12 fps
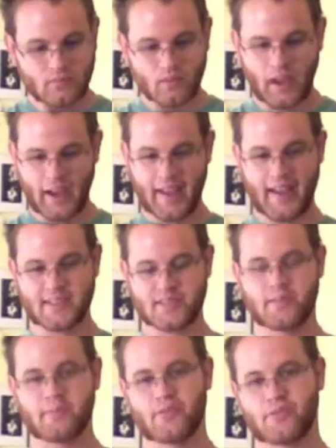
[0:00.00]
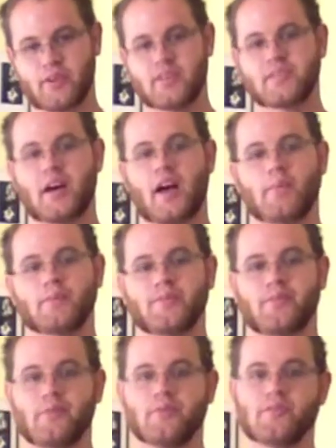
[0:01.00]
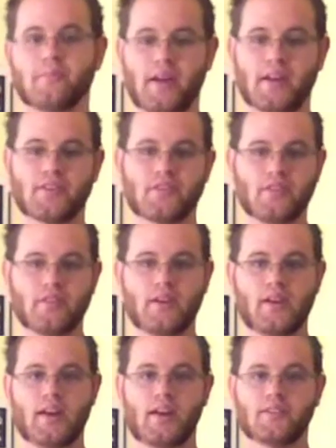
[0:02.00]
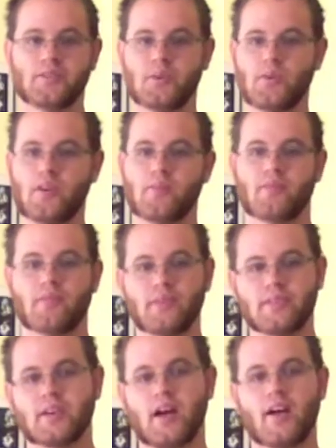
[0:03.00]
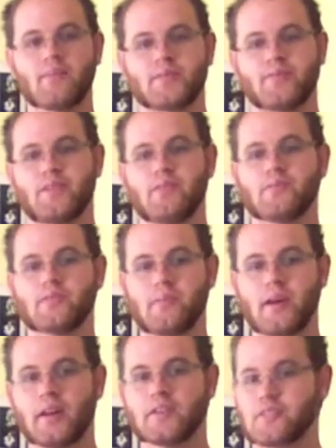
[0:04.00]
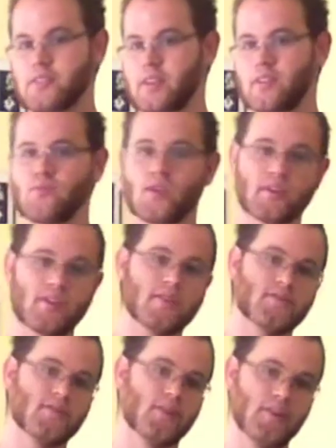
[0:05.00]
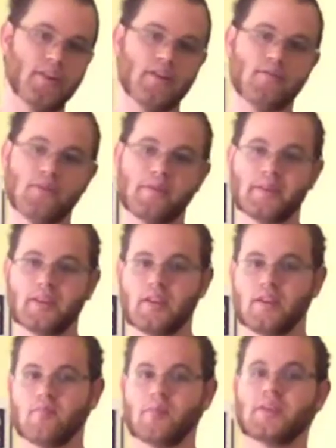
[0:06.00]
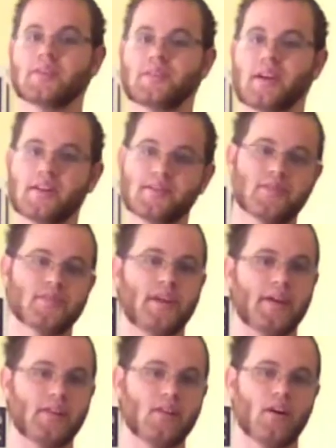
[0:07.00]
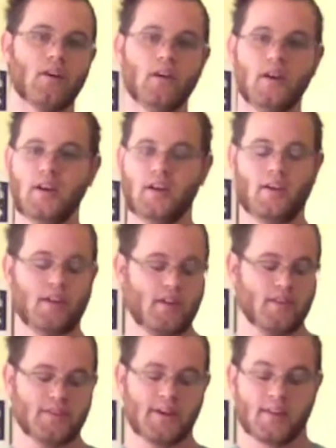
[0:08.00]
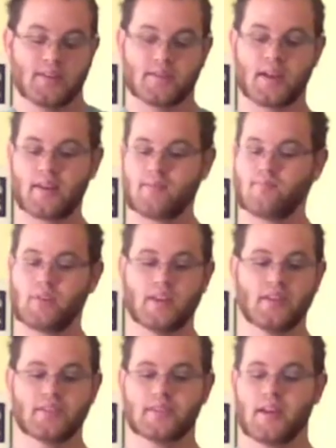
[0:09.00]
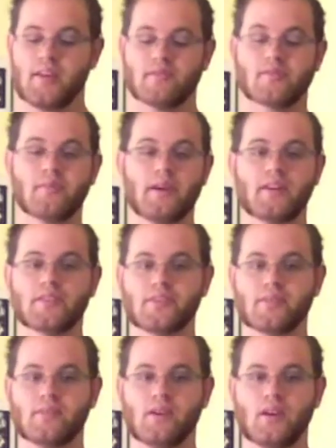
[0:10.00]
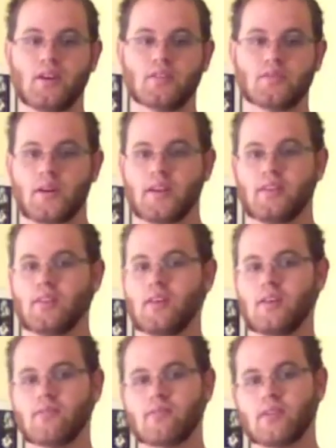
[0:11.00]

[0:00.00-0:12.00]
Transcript: I asked him 3 times if he was a manager. And I told him 3 times if he was a manager and he wanted us to leave, we would leave because that is a state law. He didn't tell us that. He didn't say he was a manager. So I didn't leave.